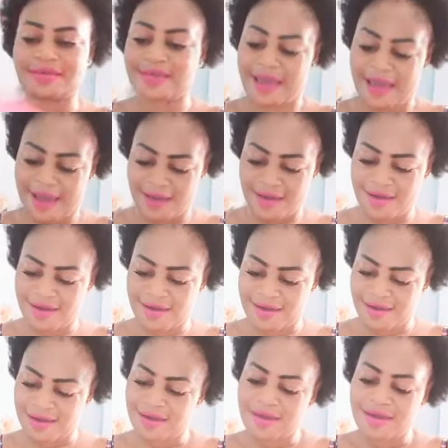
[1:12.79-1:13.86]
Yeah,
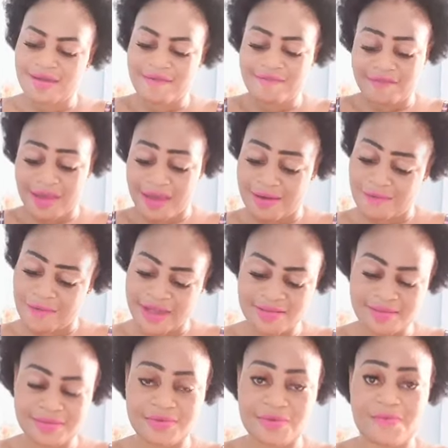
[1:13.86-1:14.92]
fair and
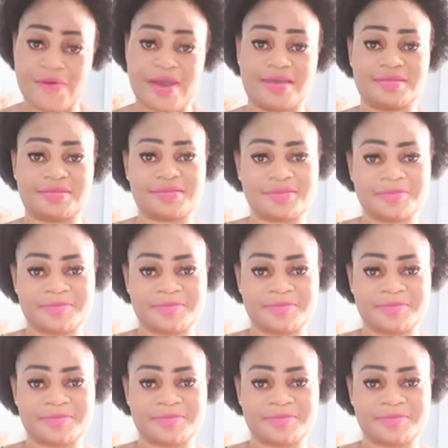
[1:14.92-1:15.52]
white, so white.